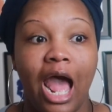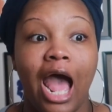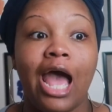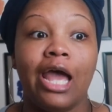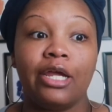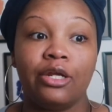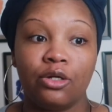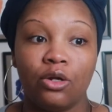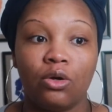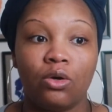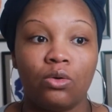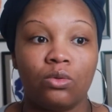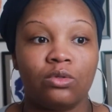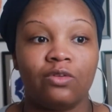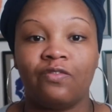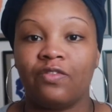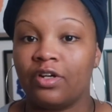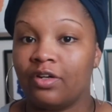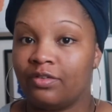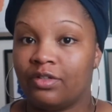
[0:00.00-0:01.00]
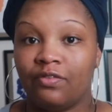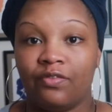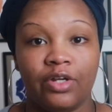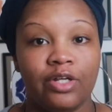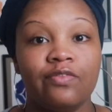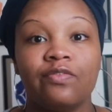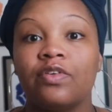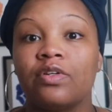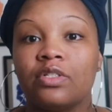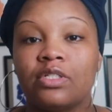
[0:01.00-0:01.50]
I know the
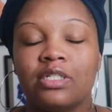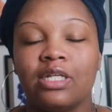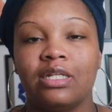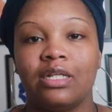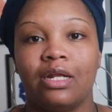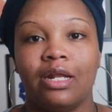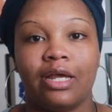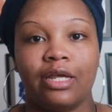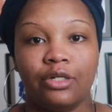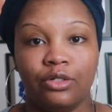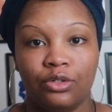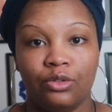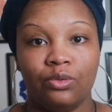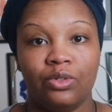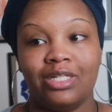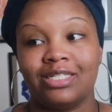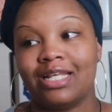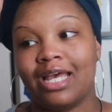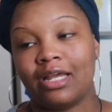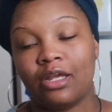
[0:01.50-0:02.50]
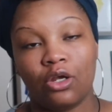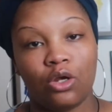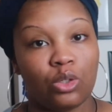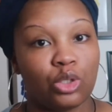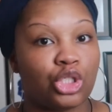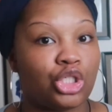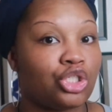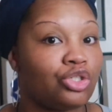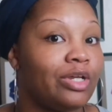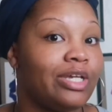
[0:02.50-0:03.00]
very first thing that I can do is I can go
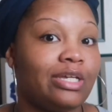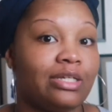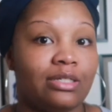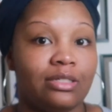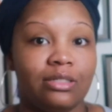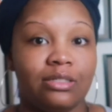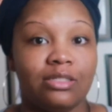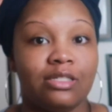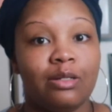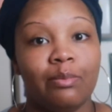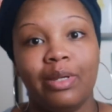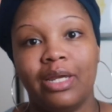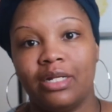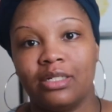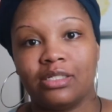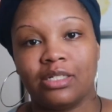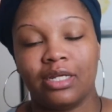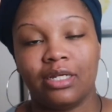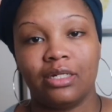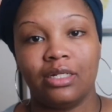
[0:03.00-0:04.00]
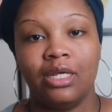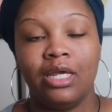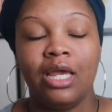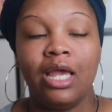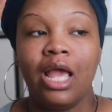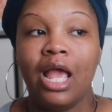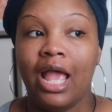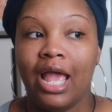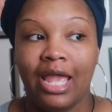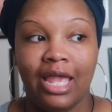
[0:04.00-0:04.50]
straight to meditating.
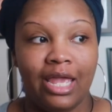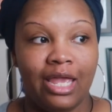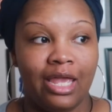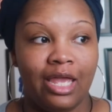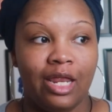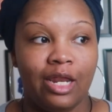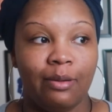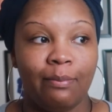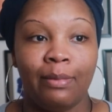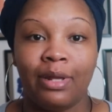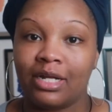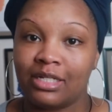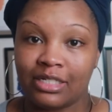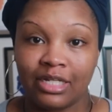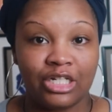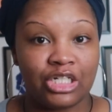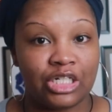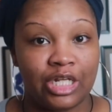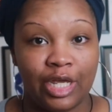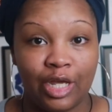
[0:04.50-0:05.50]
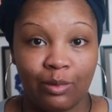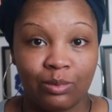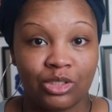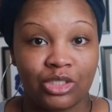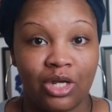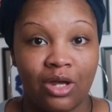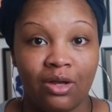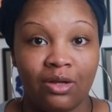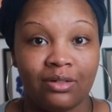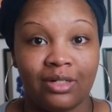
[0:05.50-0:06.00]
And meditation helps,
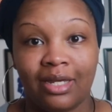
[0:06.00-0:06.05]
y'all.